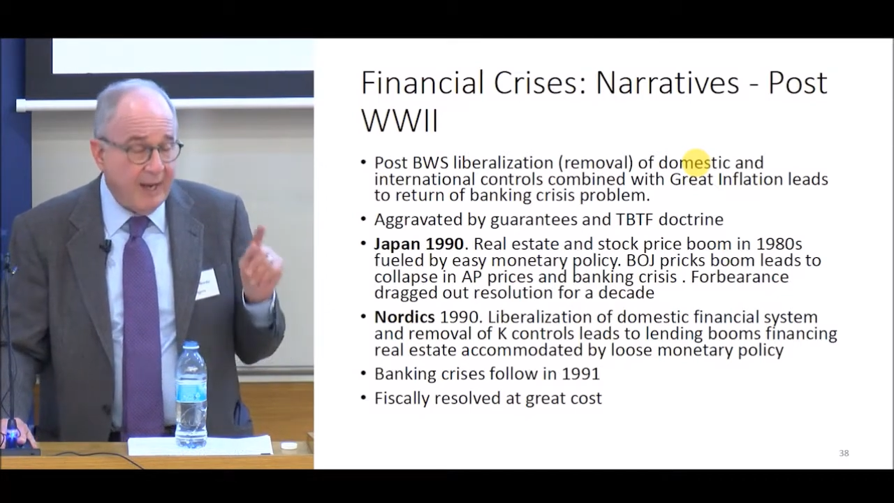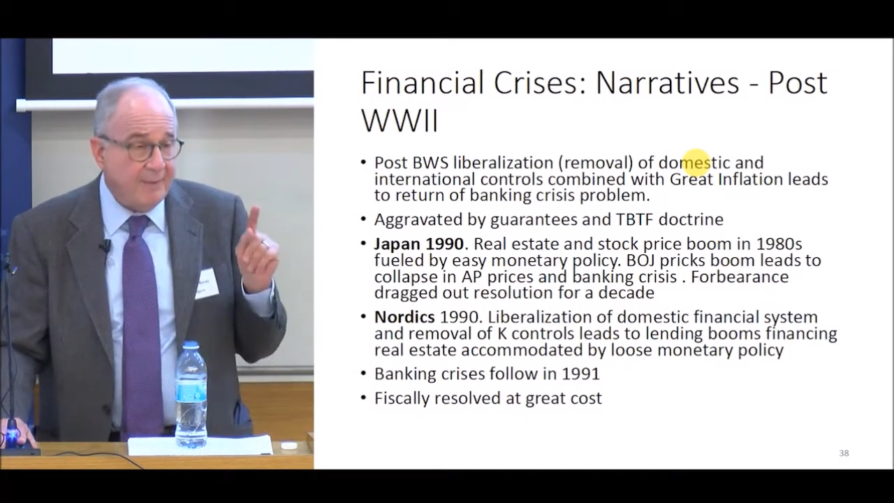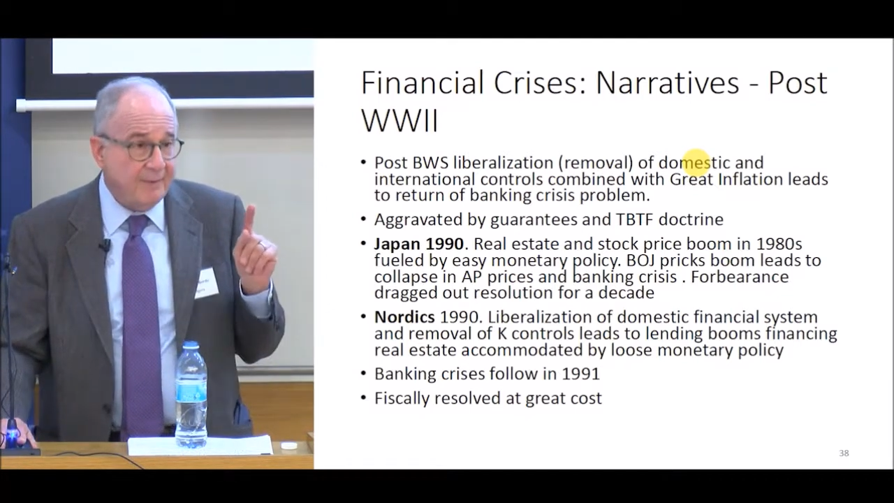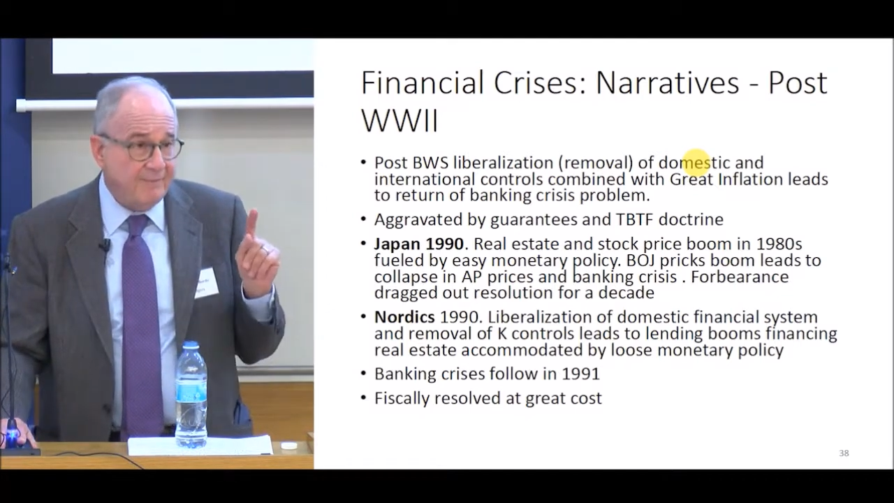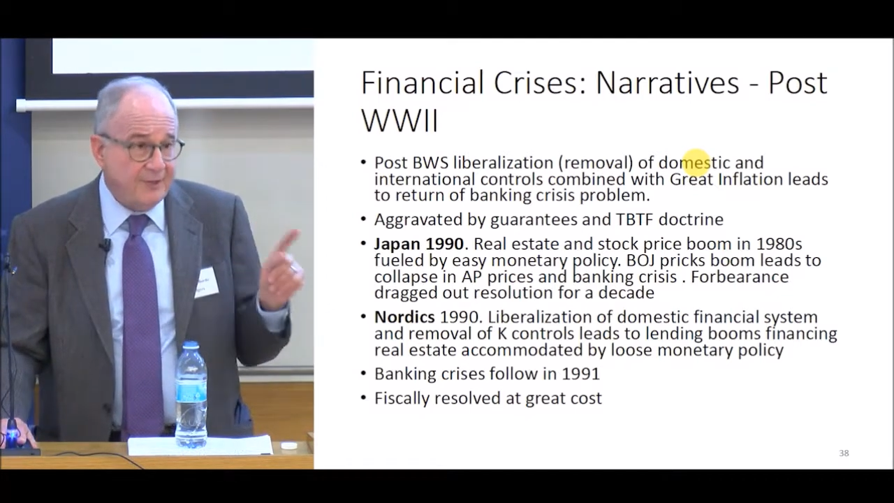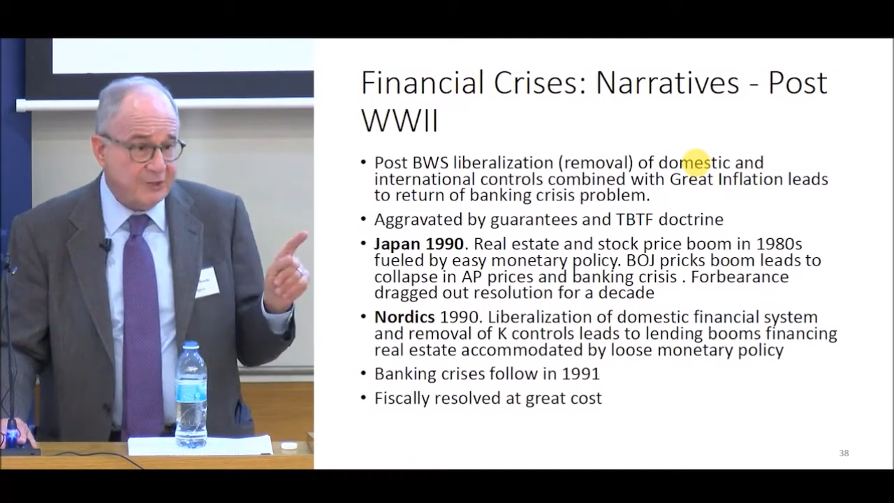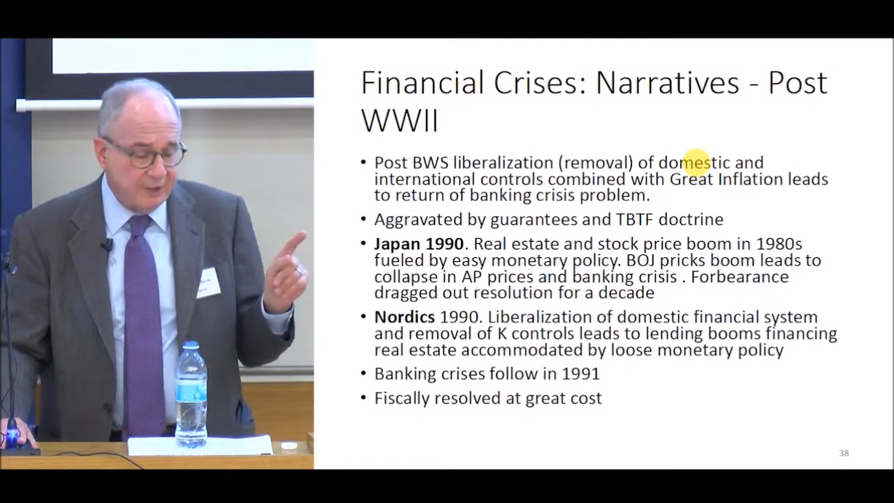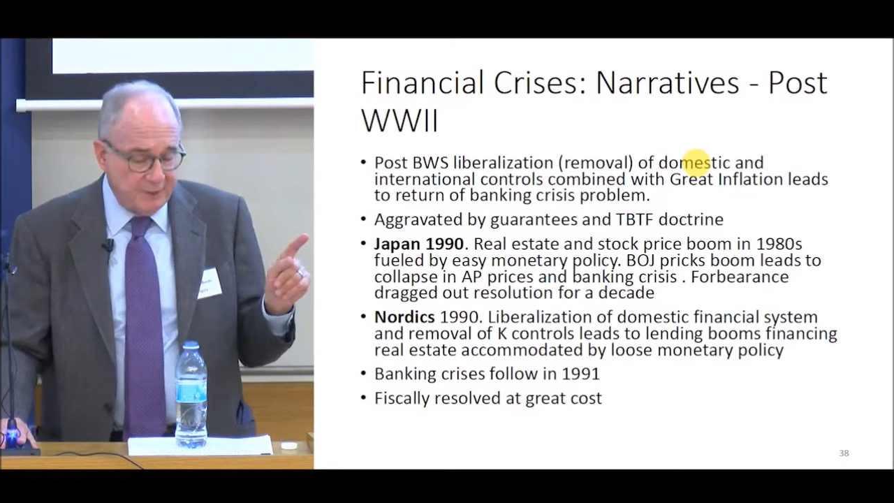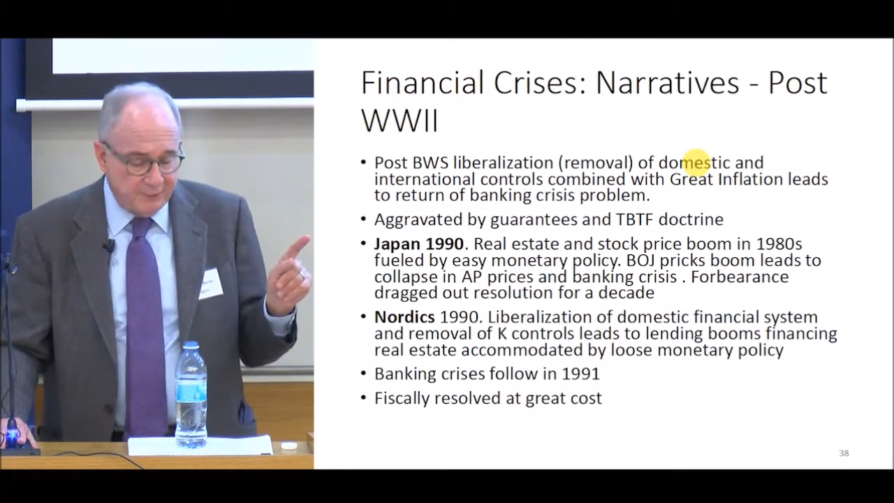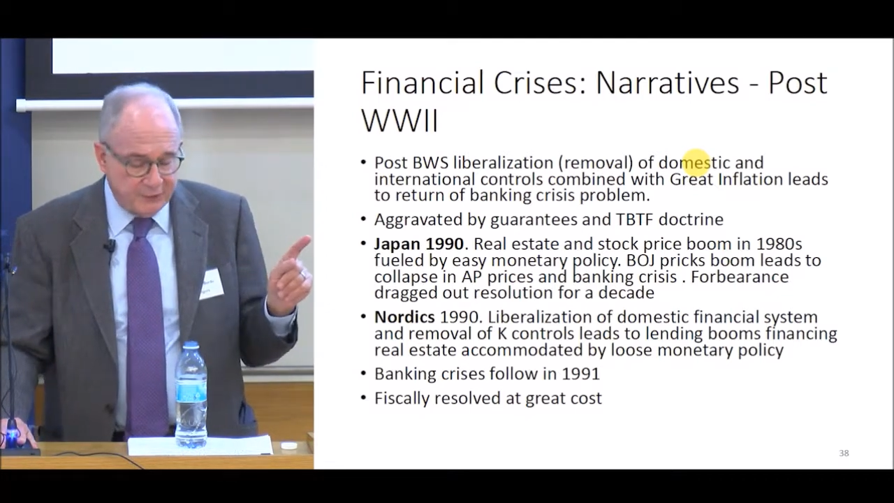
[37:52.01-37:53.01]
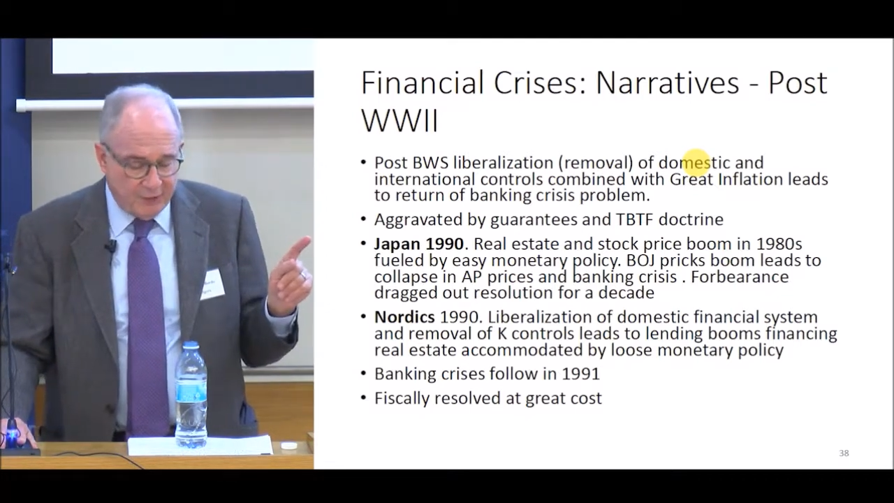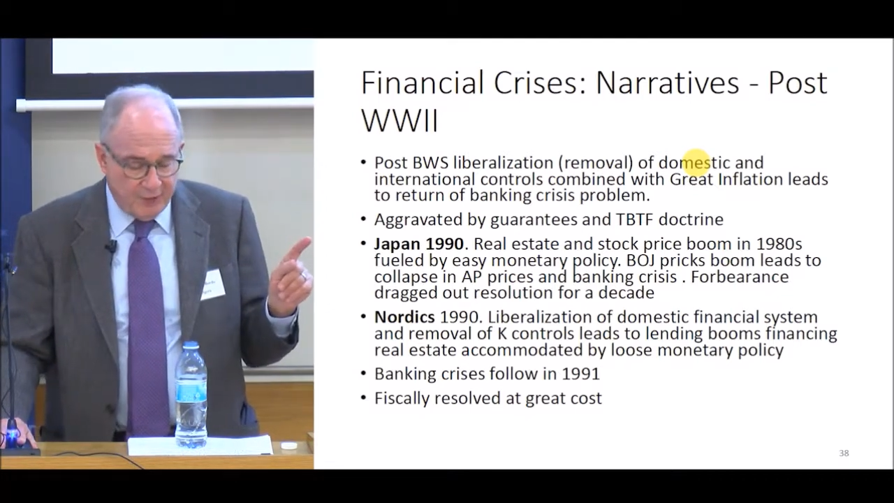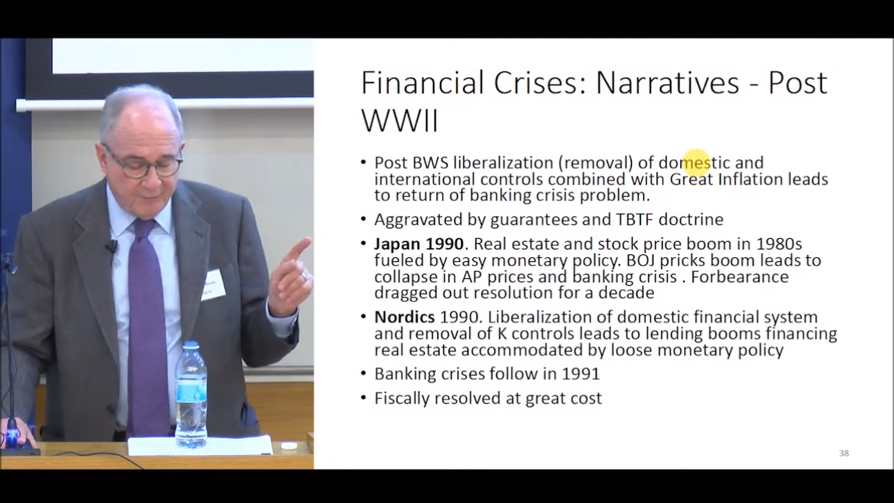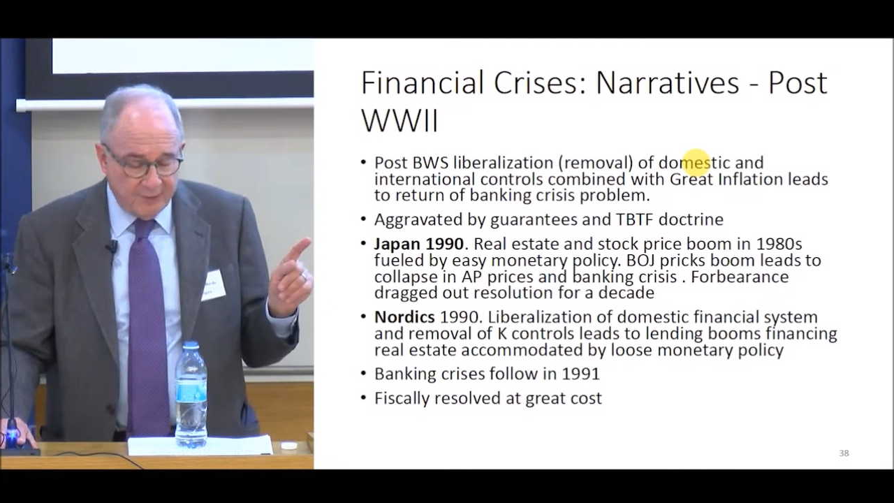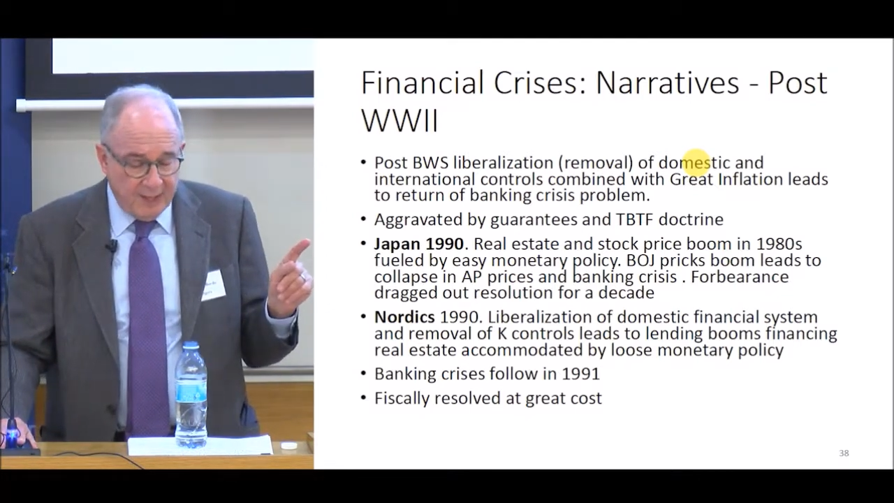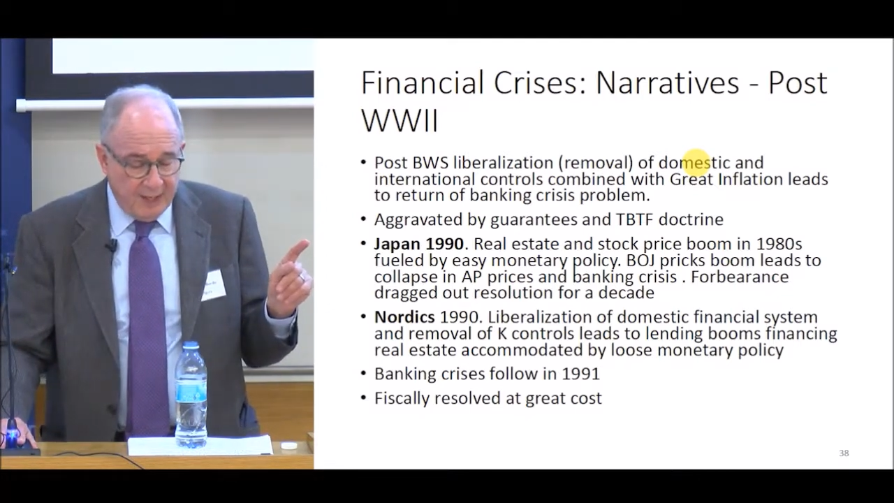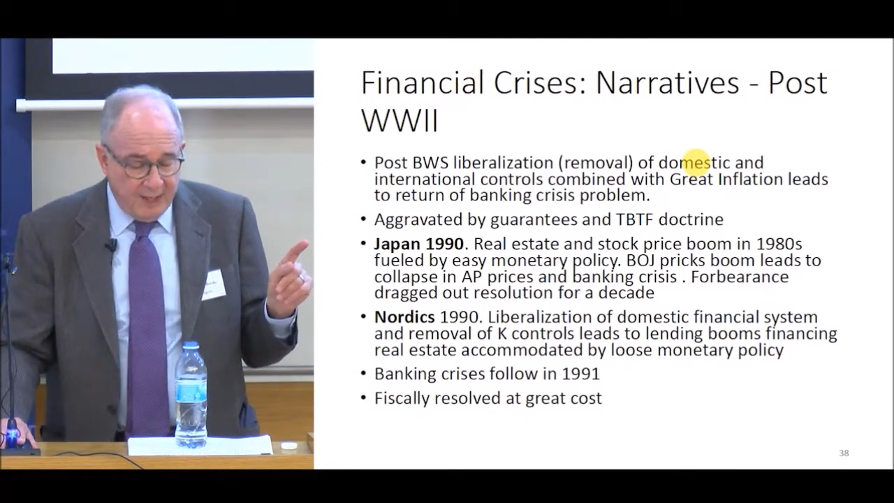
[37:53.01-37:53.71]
and they're fiscally resolved